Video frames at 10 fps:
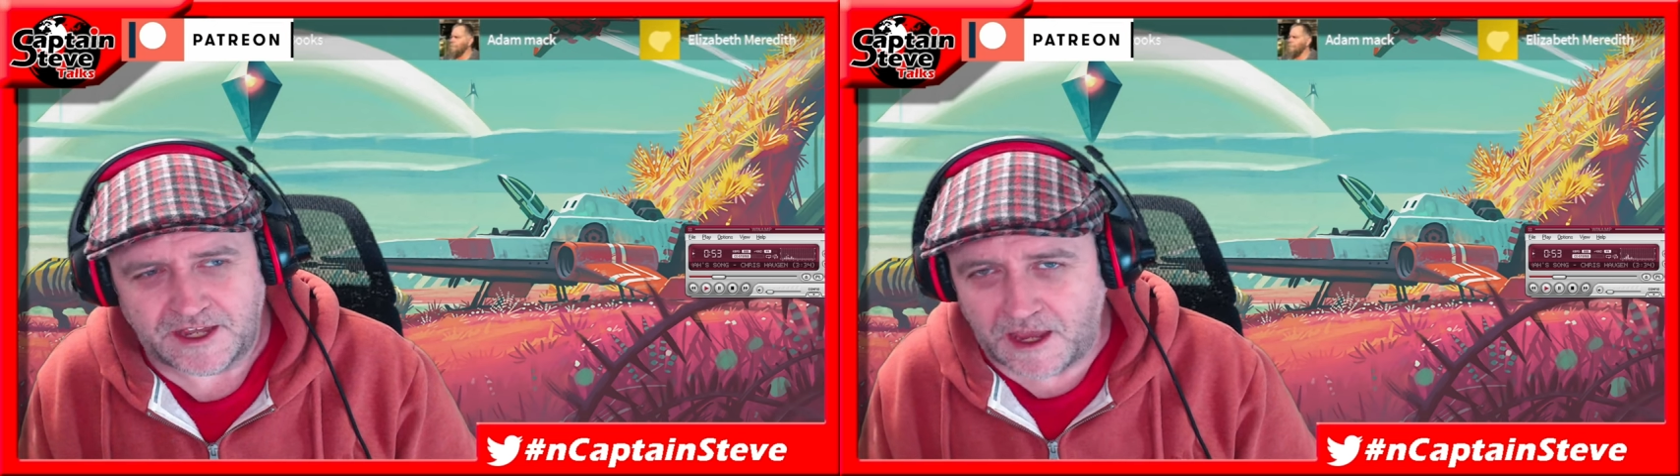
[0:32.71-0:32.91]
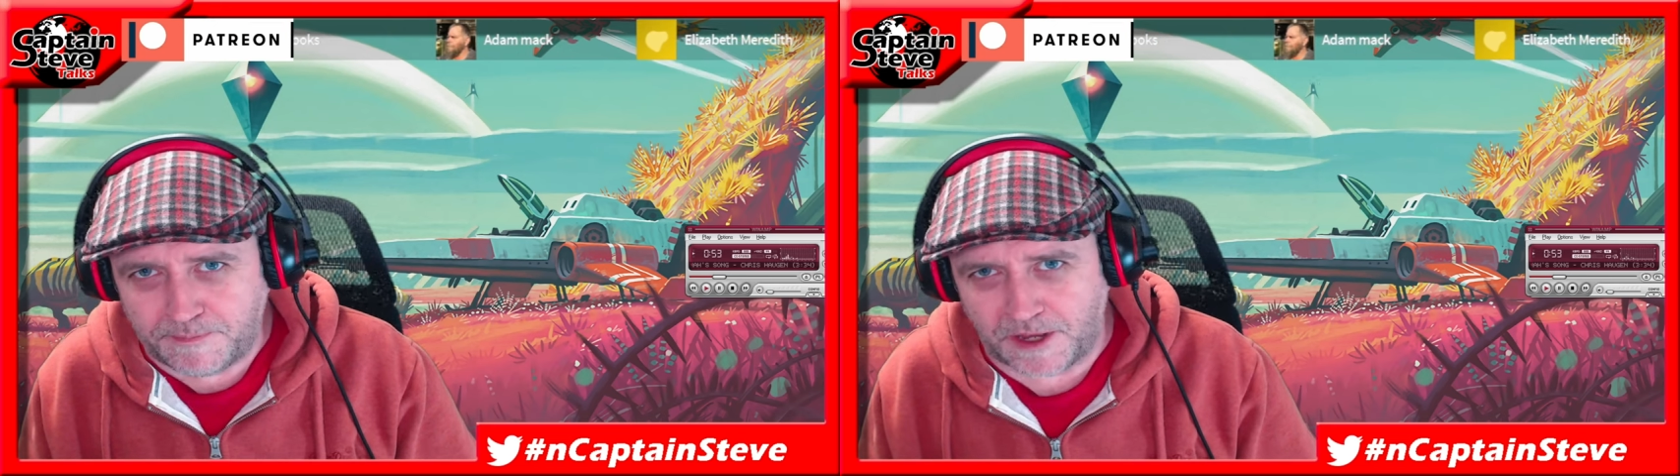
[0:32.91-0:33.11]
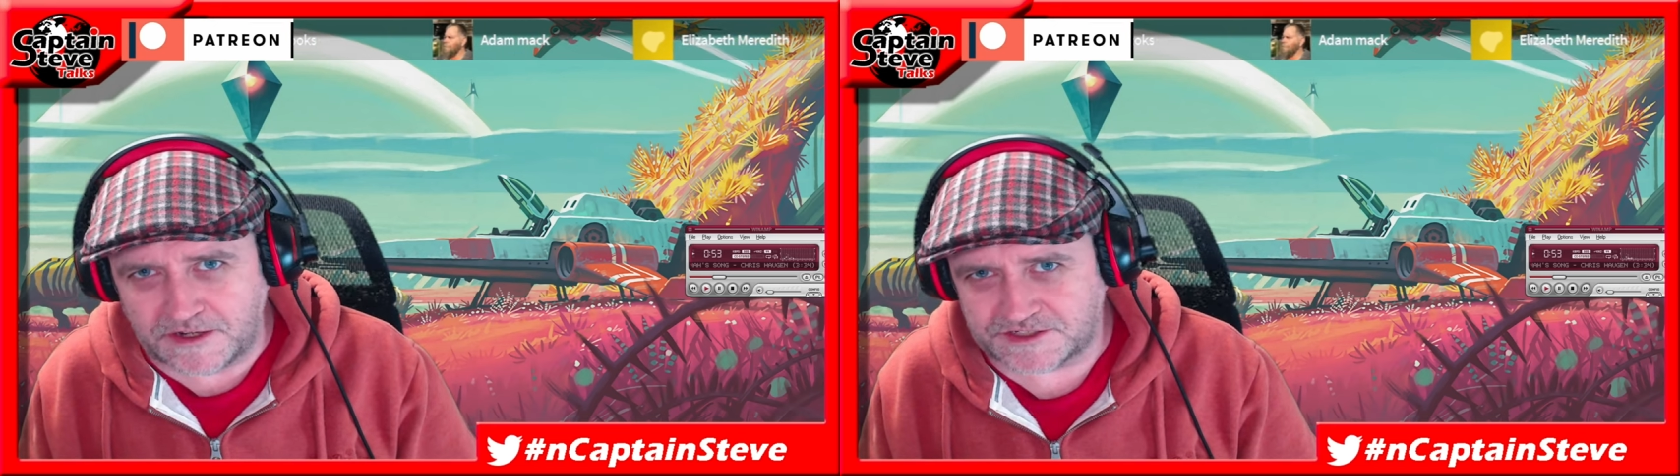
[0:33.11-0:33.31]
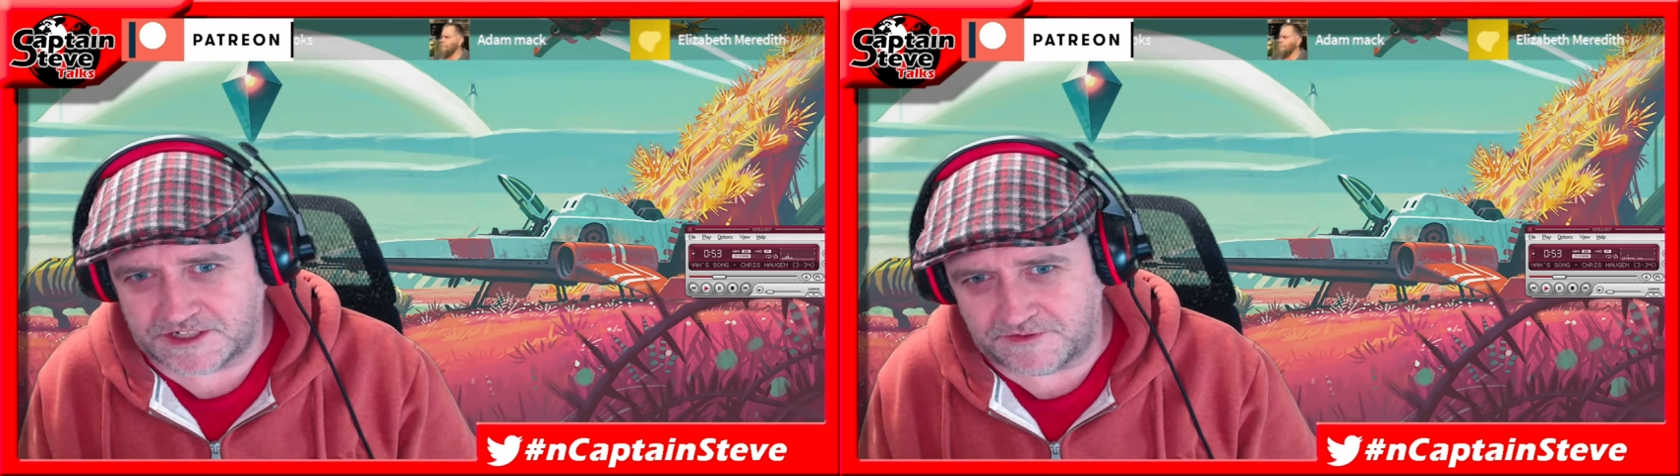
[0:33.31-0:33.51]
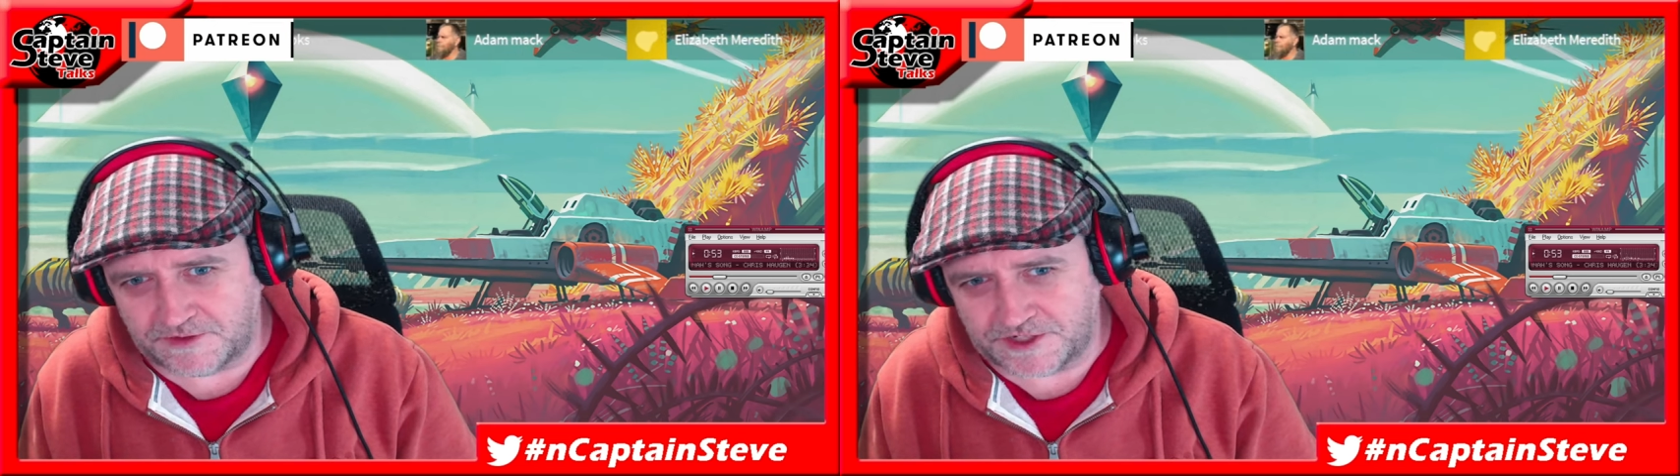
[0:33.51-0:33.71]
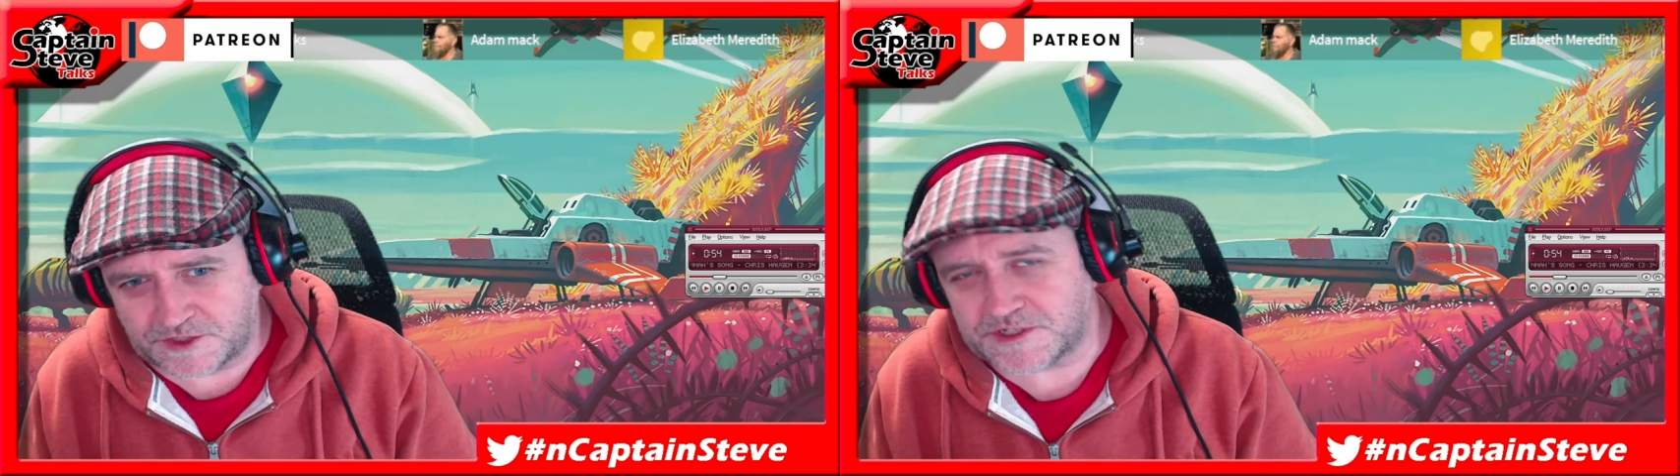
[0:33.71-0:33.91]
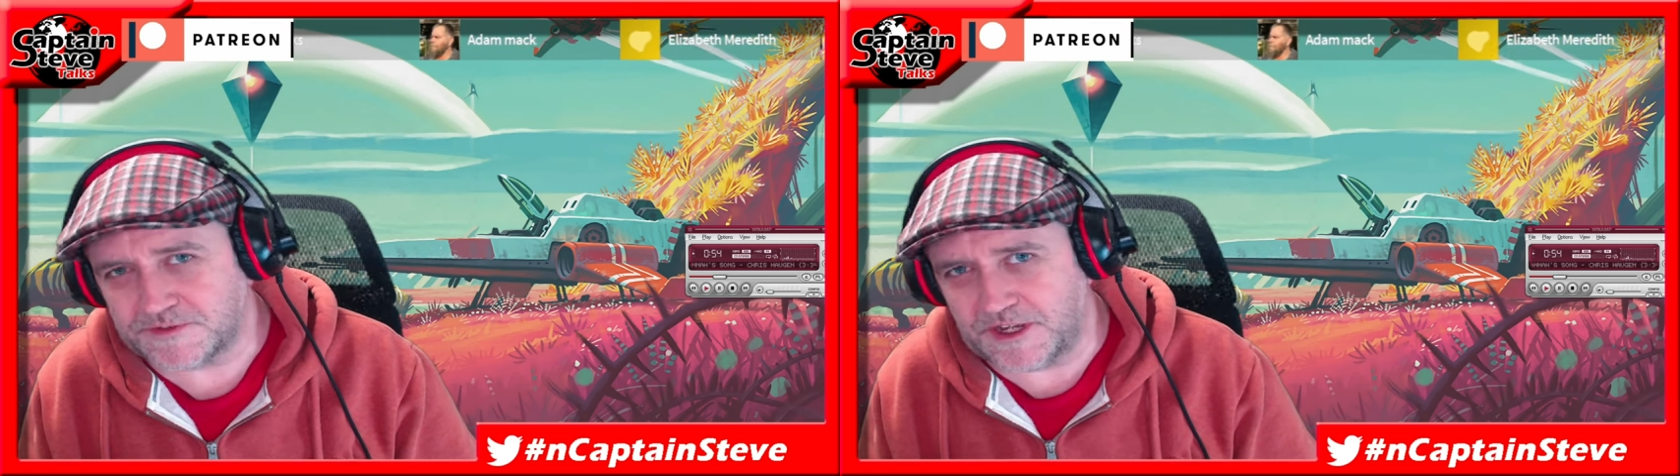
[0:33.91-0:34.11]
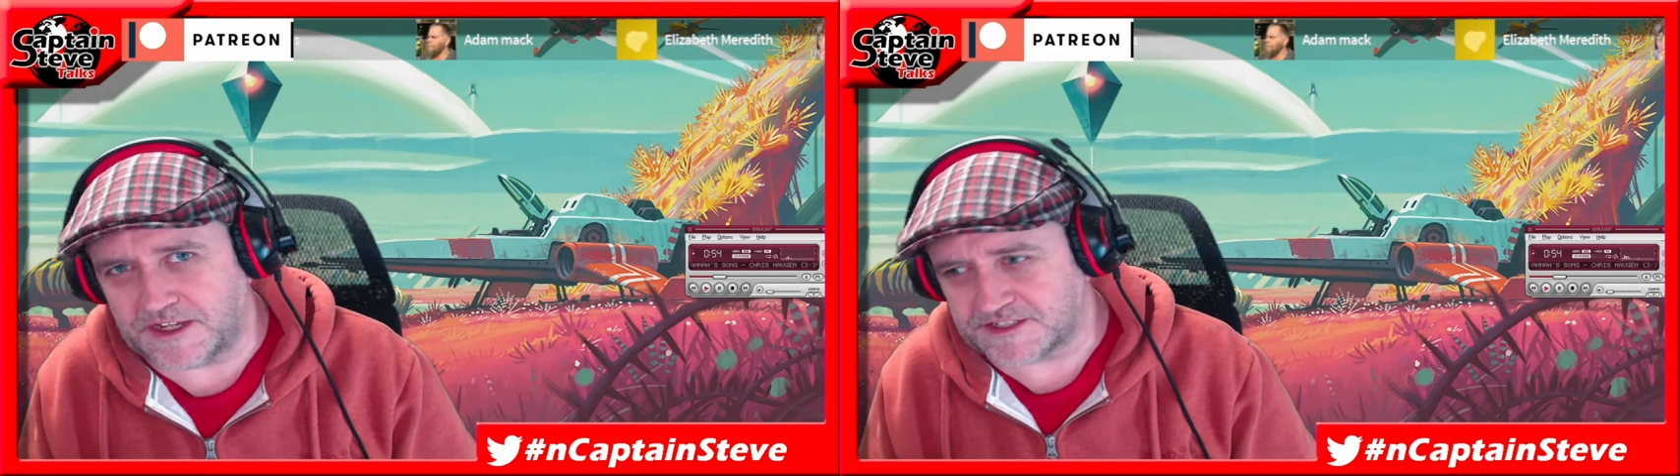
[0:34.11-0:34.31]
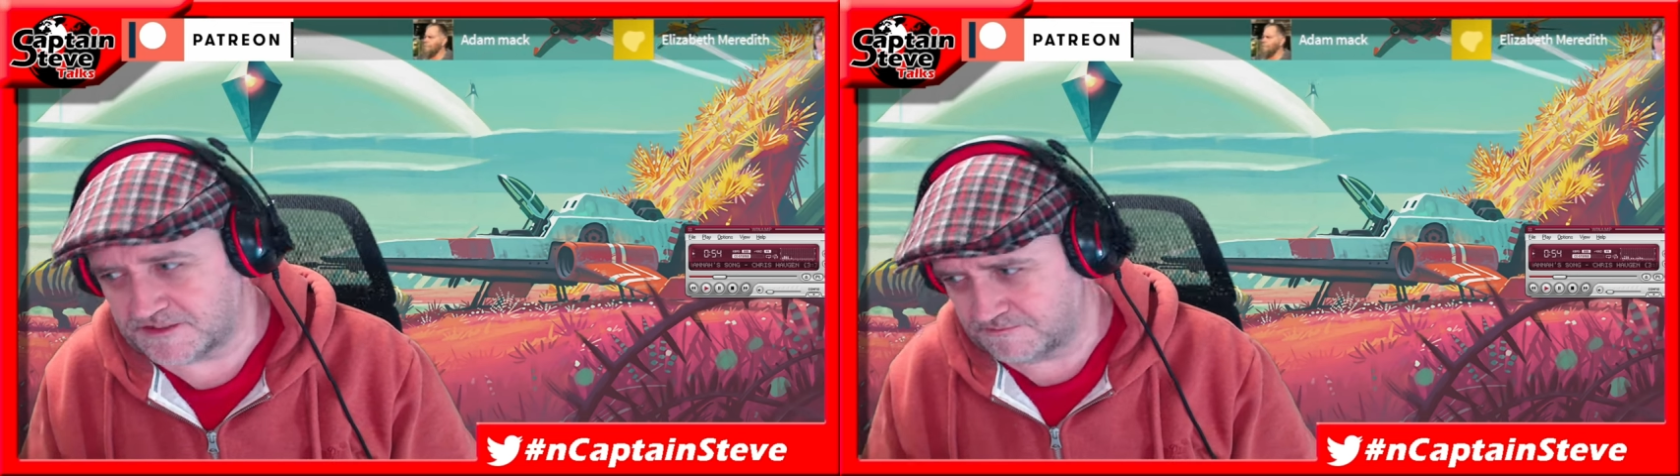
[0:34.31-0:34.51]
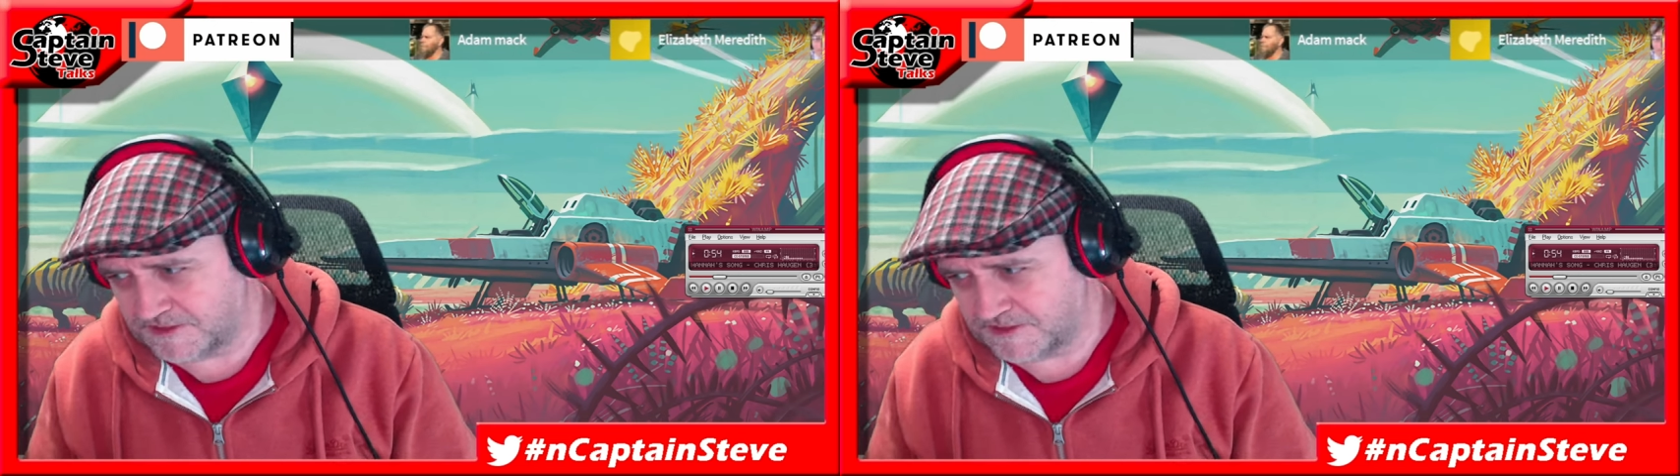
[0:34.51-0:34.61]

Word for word: a post over on the Twitterverse.